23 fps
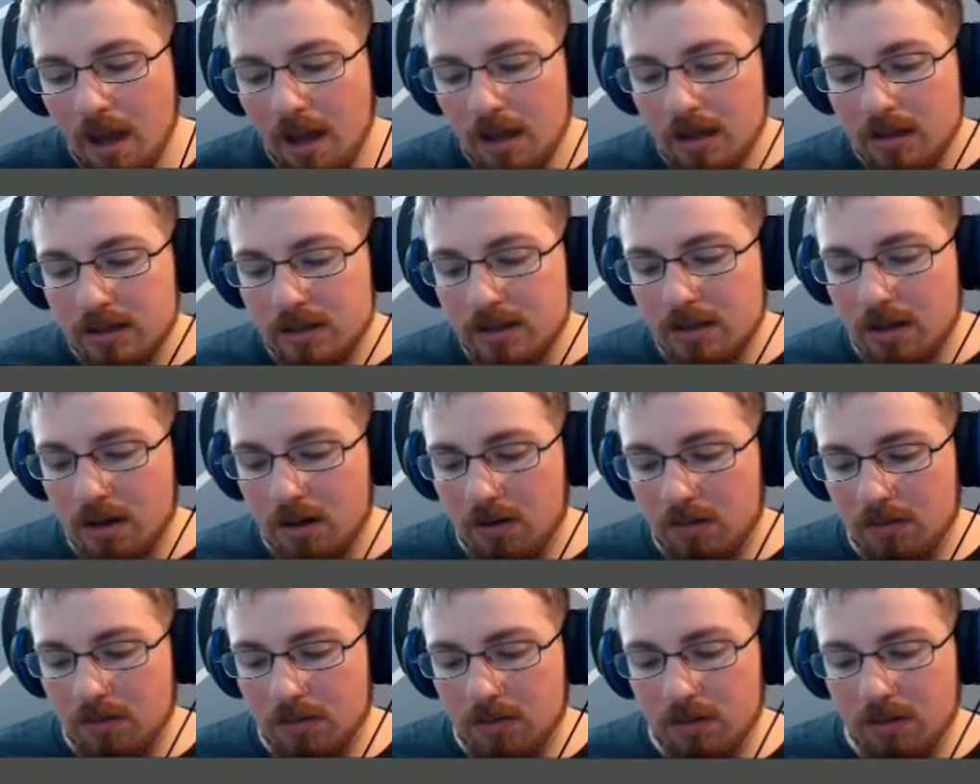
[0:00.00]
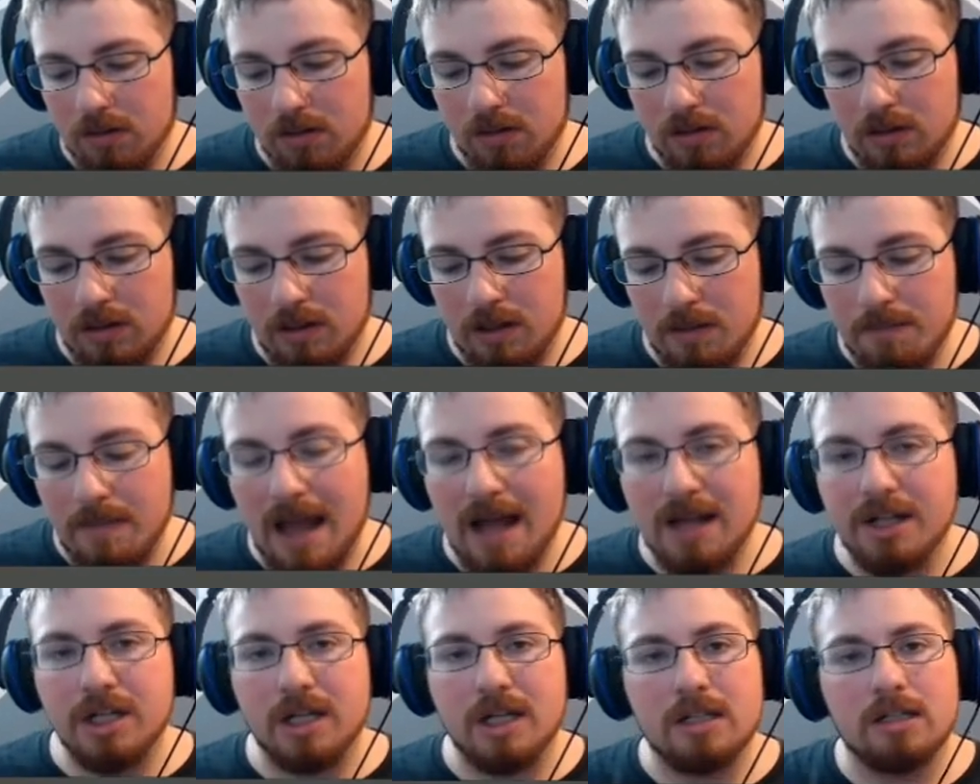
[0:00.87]
so the
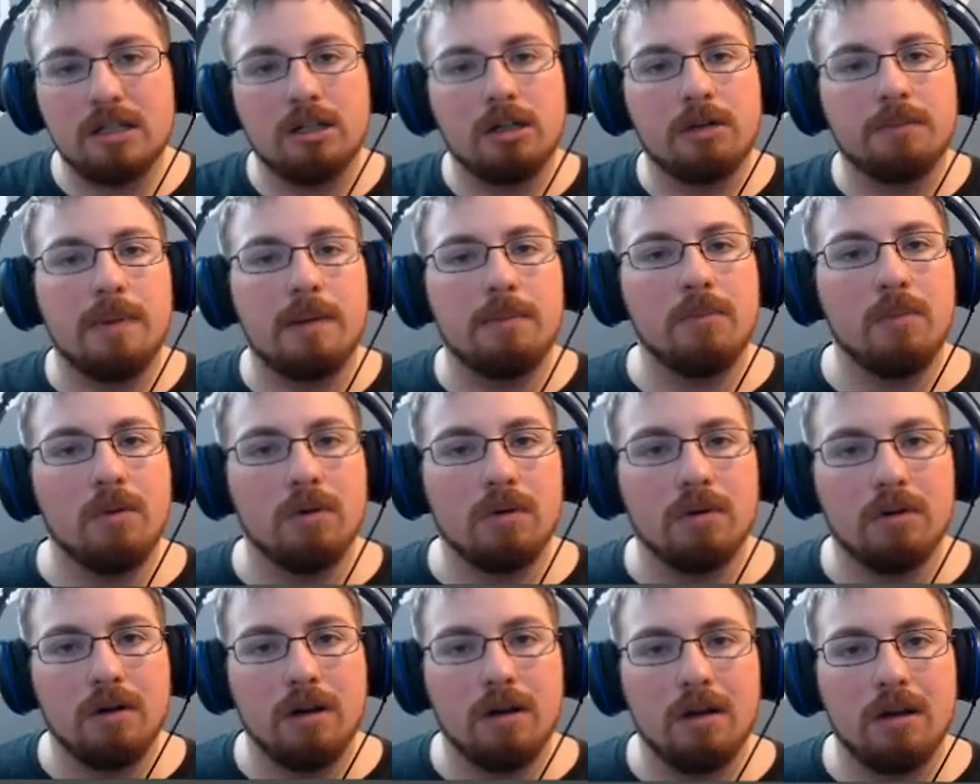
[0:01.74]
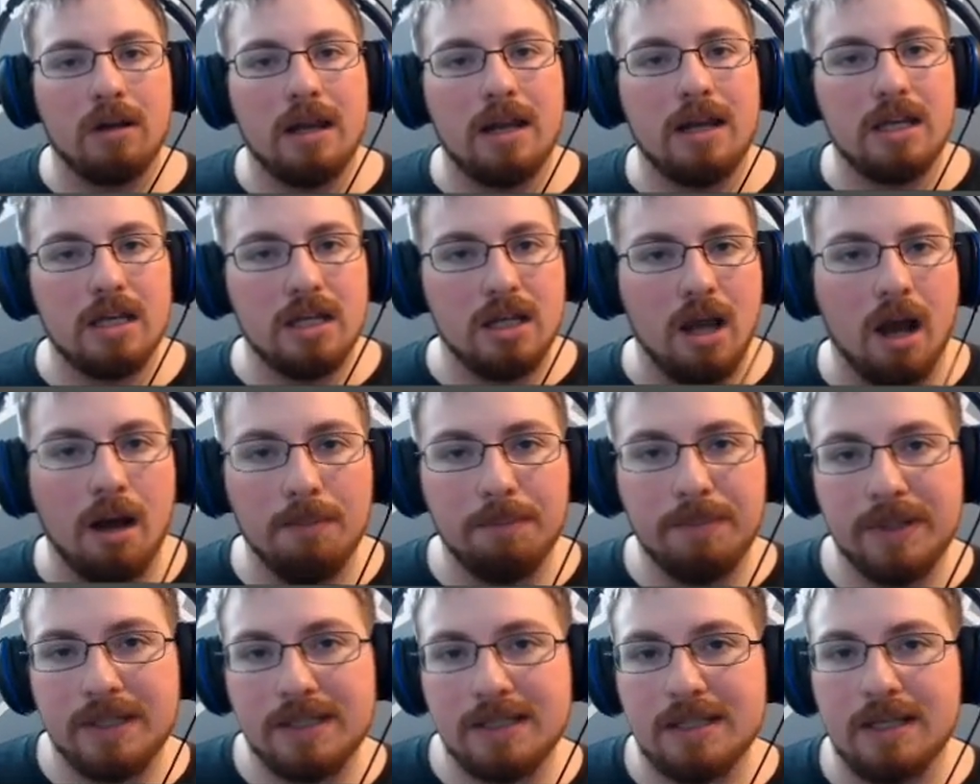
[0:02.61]
magic is a little bit more
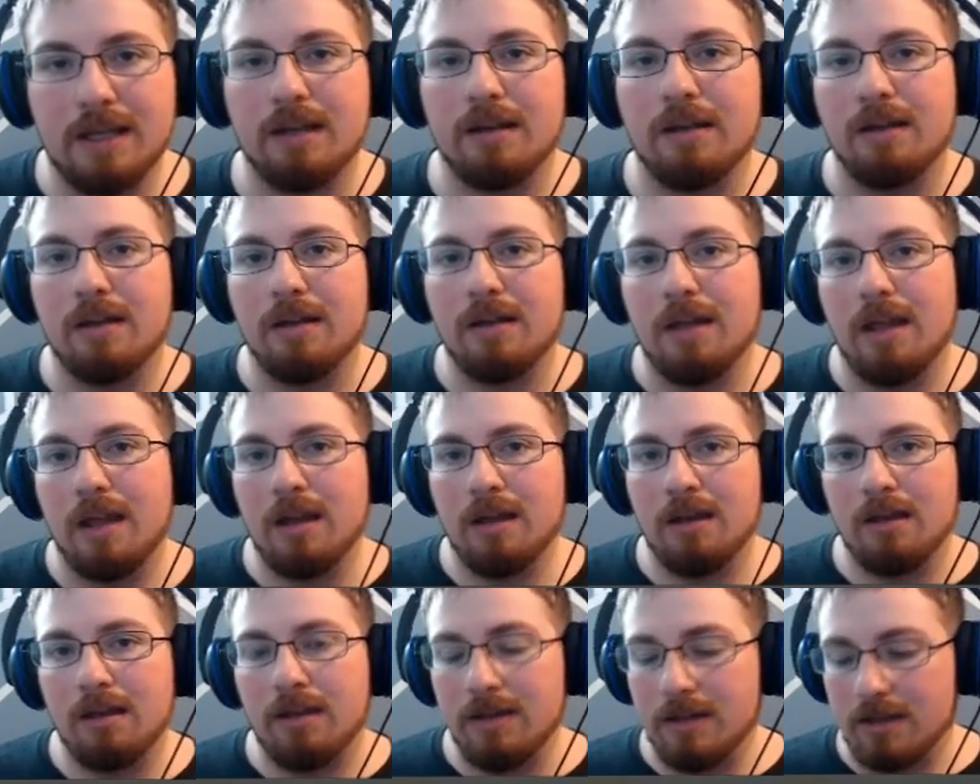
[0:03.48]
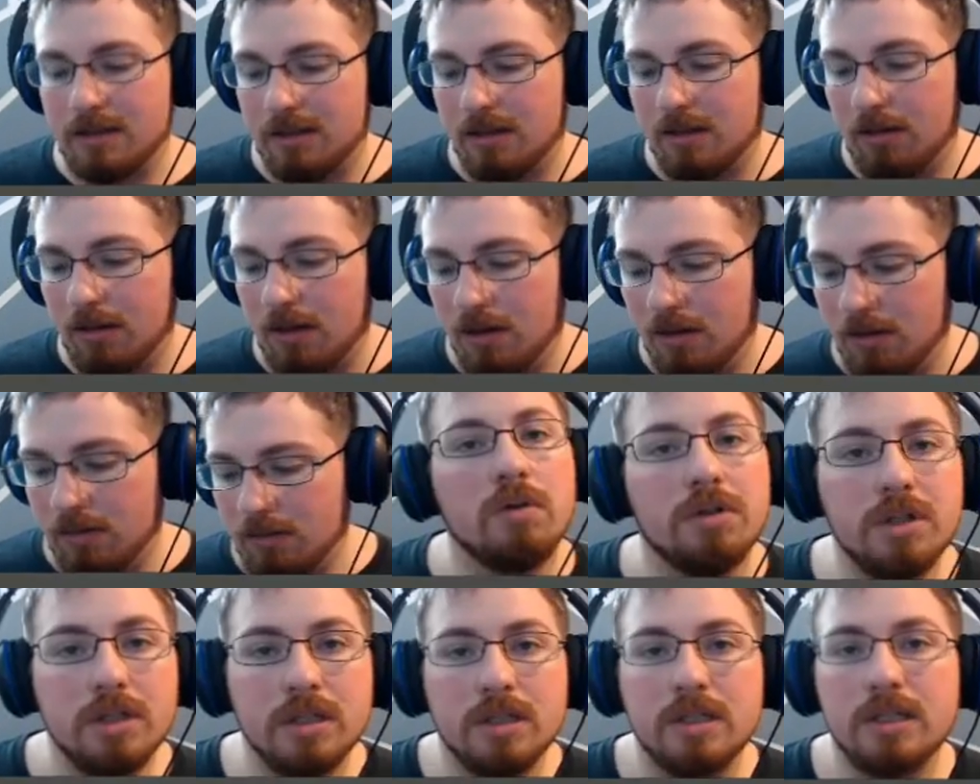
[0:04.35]
encompassing in this glow.
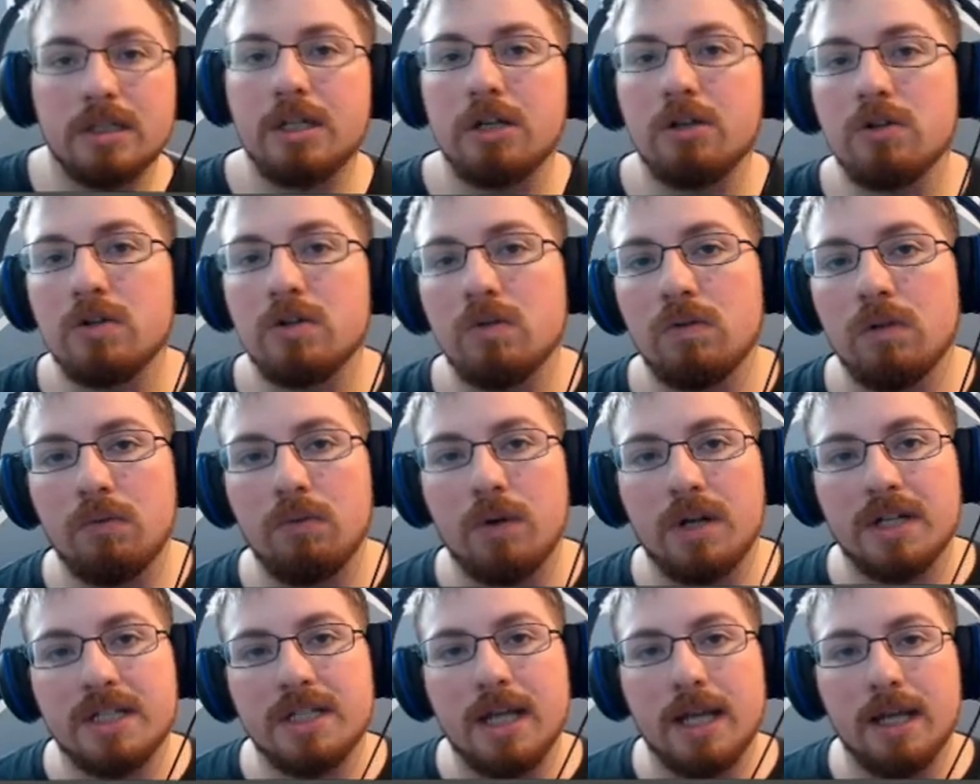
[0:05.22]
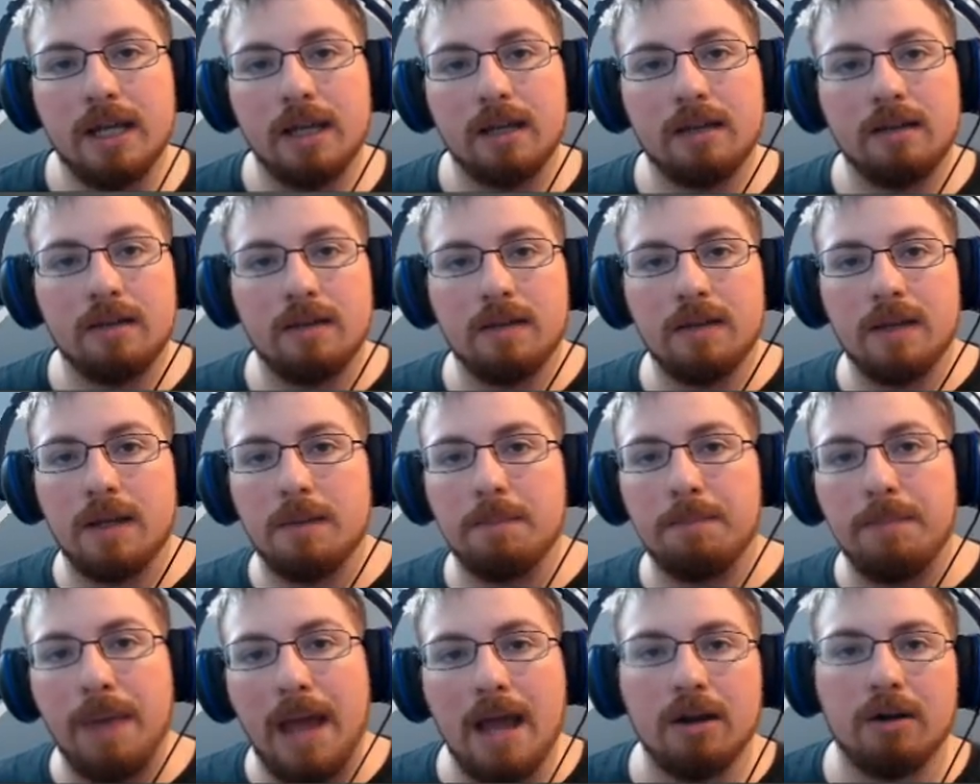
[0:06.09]
Just as usual, once I get the
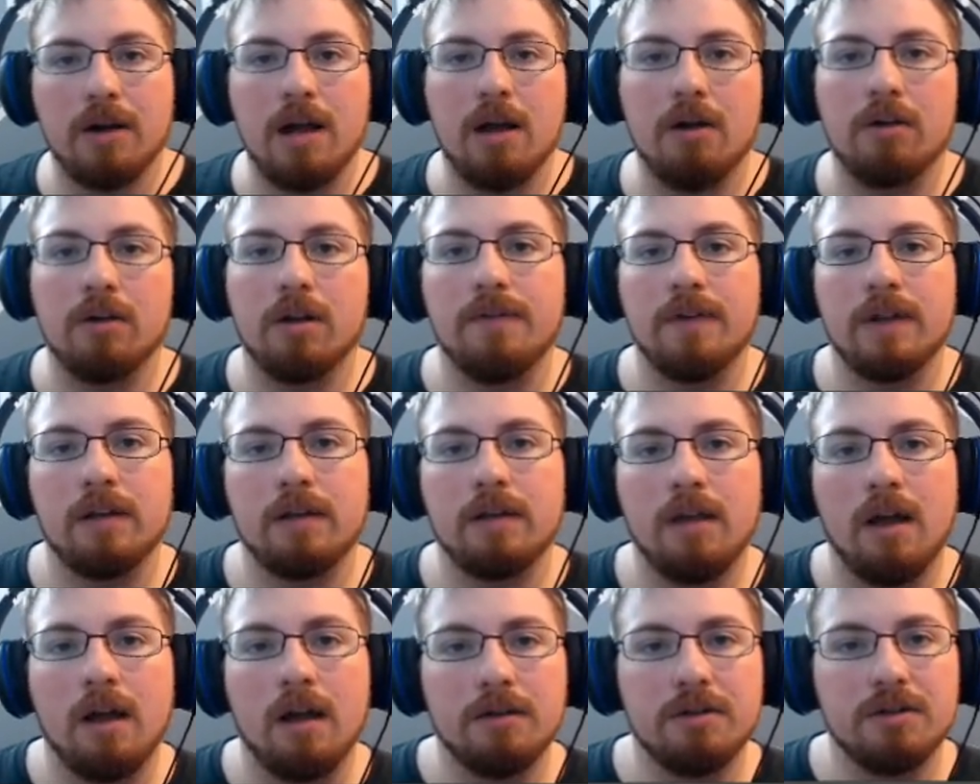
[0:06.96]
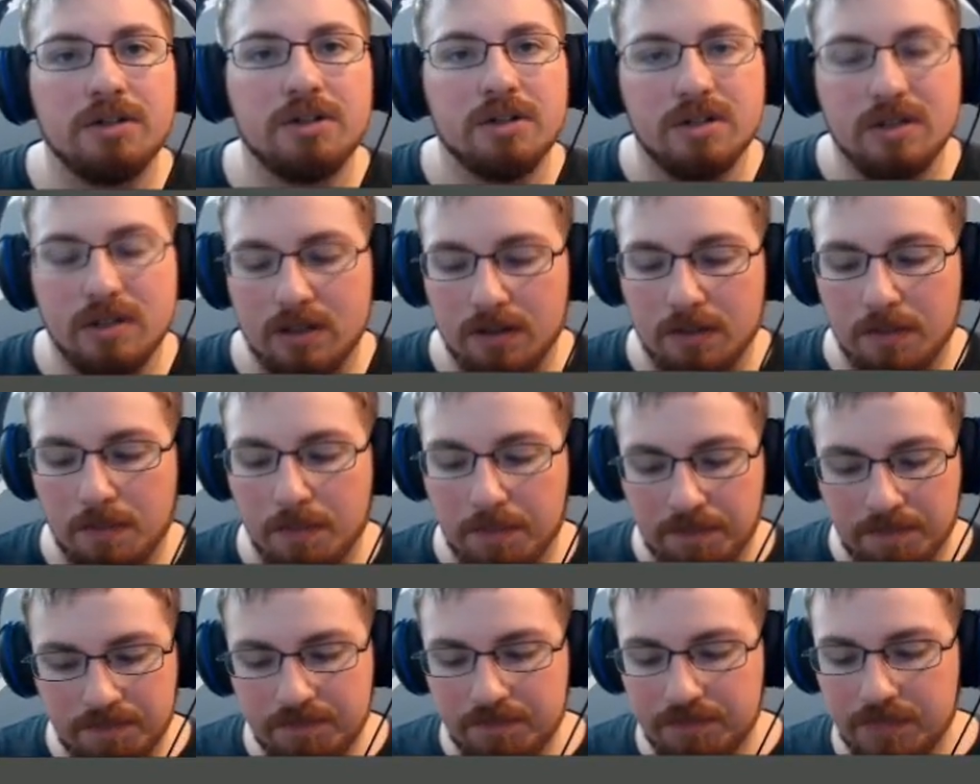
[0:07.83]
background of it done, just to
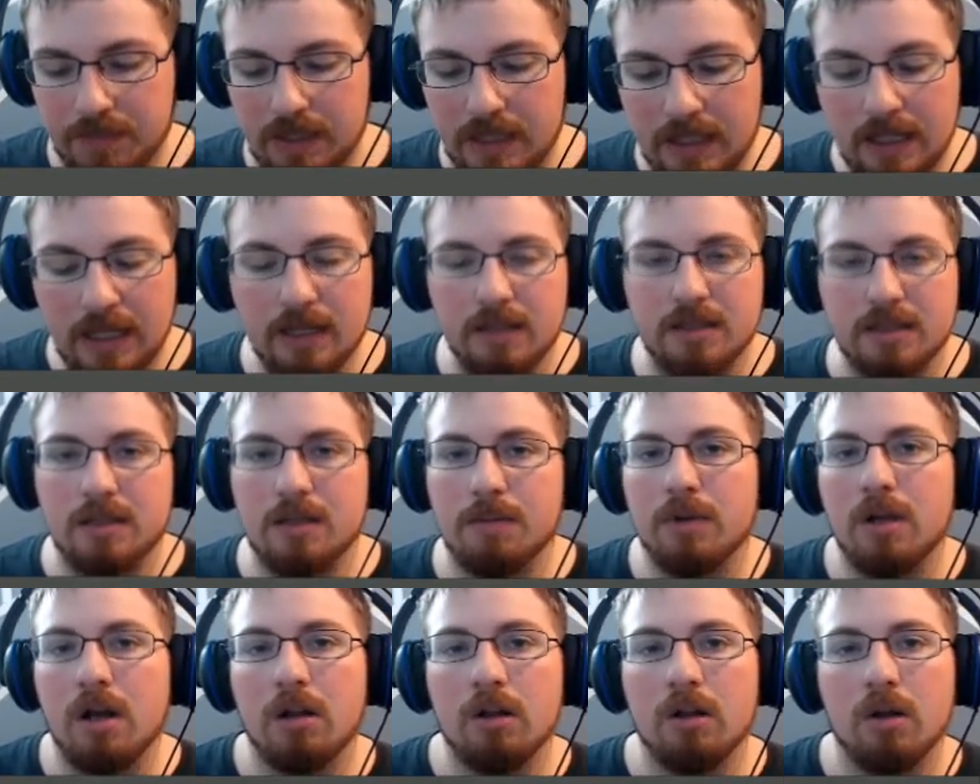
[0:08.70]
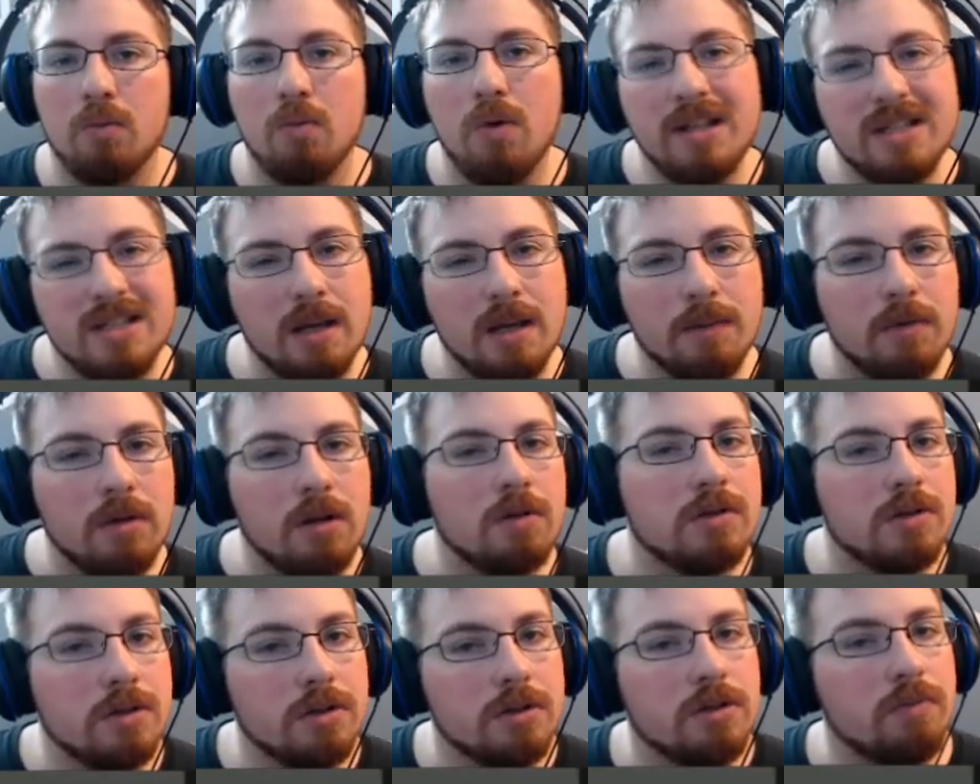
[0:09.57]
get some color one step
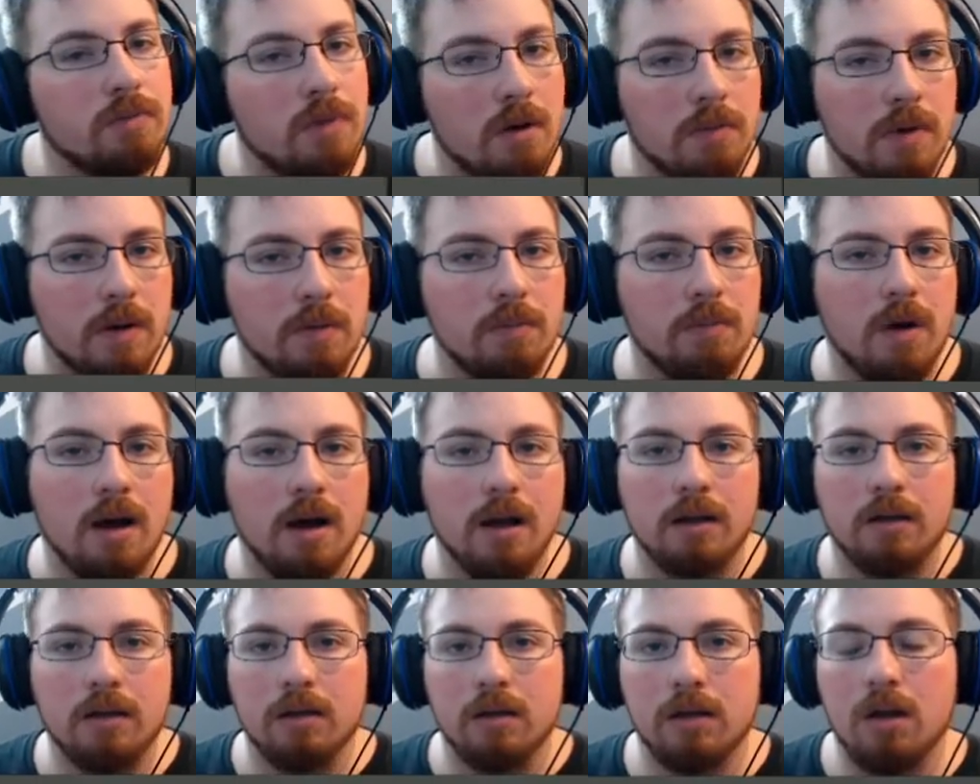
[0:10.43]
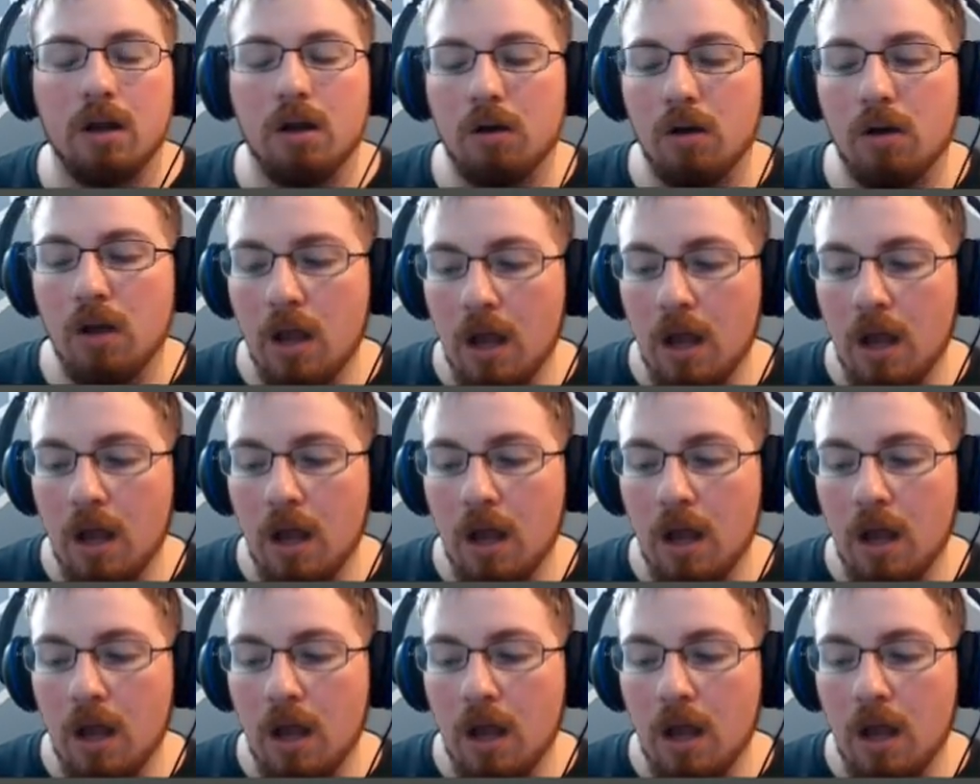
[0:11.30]
closer to what we want, you know.